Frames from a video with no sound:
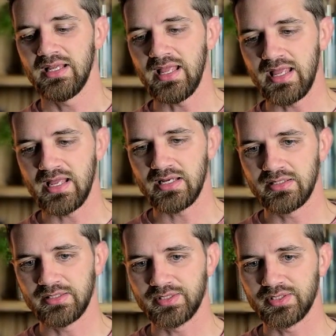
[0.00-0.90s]

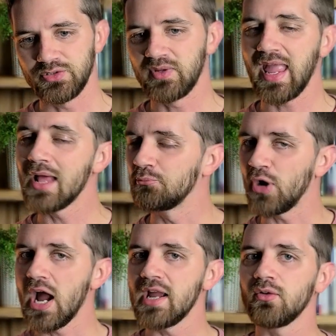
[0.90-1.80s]
and you can't
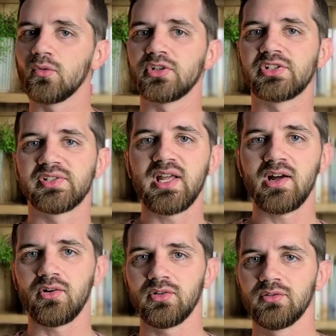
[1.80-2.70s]
buy or
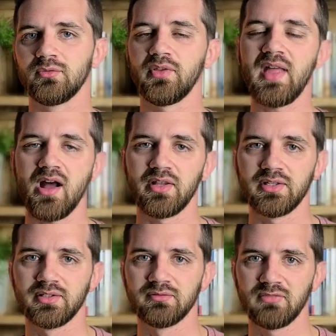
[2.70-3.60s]
sell without
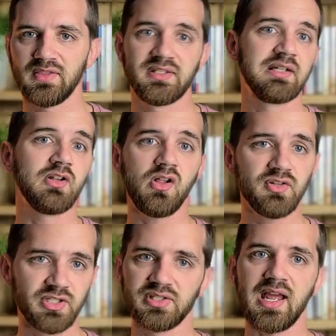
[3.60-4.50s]
it. And the
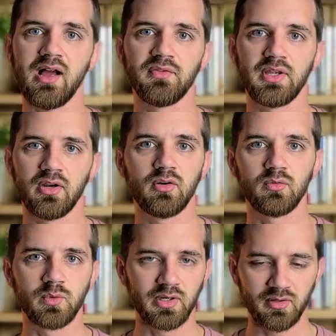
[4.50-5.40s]
technology is out
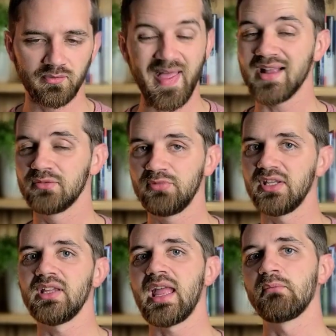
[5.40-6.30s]
there where that could
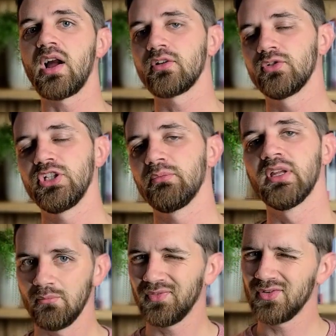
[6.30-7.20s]
be a microchip.
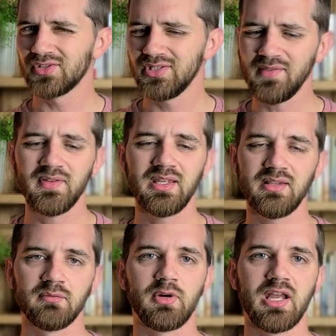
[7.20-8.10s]
But there's nothing
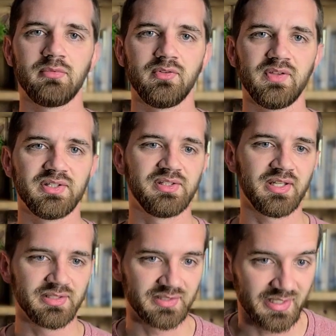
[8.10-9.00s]
in the Bible that
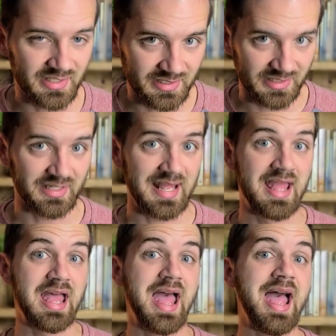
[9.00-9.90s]
says that it
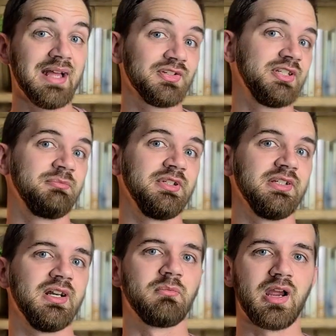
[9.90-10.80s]
has to
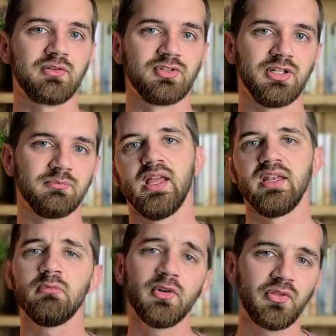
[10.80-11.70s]
be a microchip.
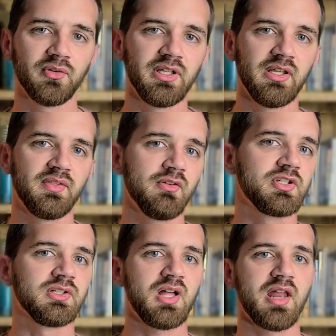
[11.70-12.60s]
Number three, there is a lot